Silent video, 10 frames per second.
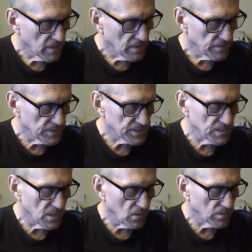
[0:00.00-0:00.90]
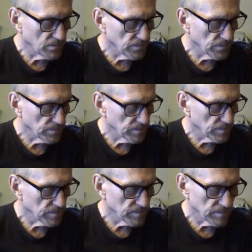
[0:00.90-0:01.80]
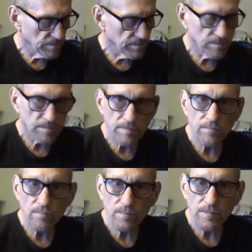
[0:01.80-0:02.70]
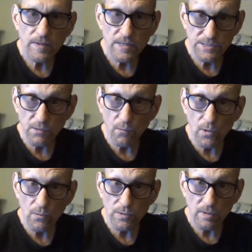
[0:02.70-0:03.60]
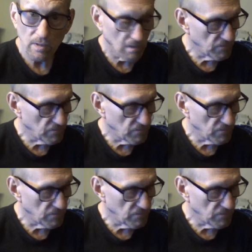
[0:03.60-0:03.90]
this note is the root of